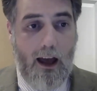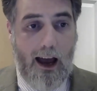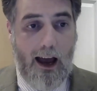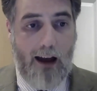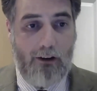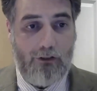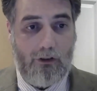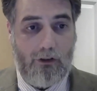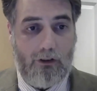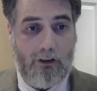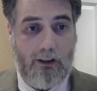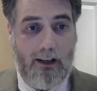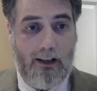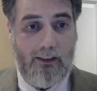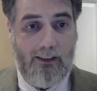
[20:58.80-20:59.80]
Aristotle
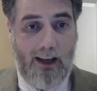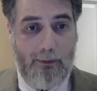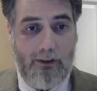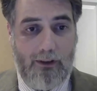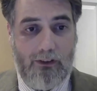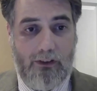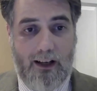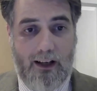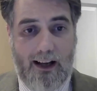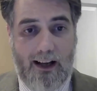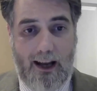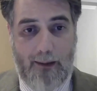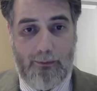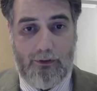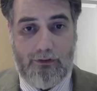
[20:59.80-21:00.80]
examines the
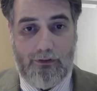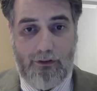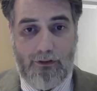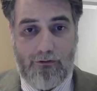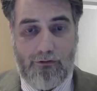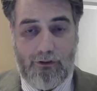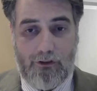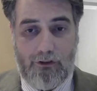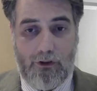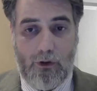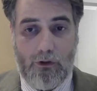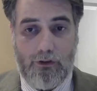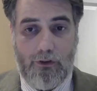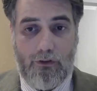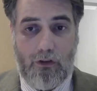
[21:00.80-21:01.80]
claims of different
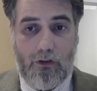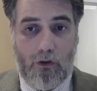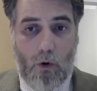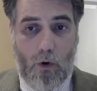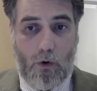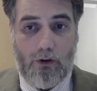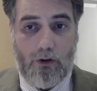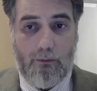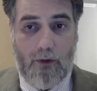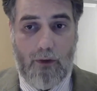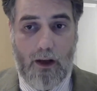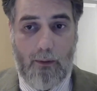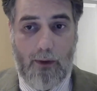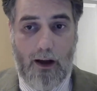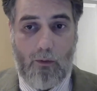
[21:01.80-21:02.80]
schools of thought
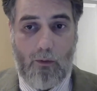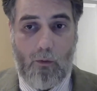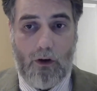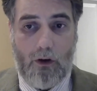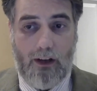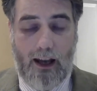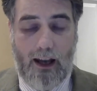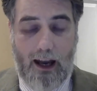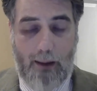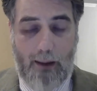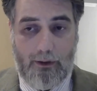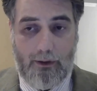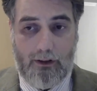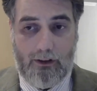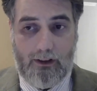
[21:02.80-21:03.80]
about what
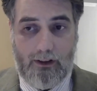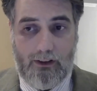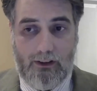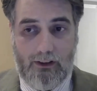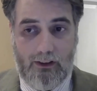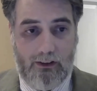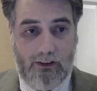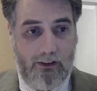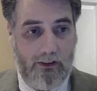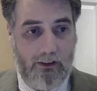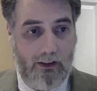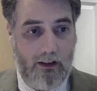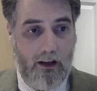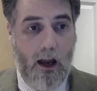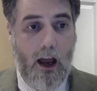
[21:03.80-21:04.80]
happiness consists
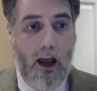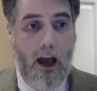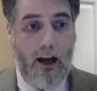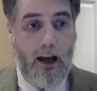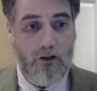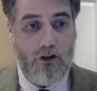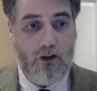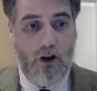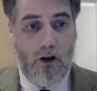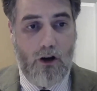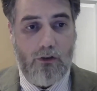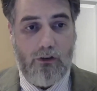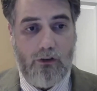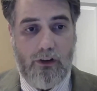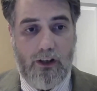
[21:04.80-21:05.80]
in, and
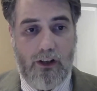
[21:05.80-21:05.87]
shows the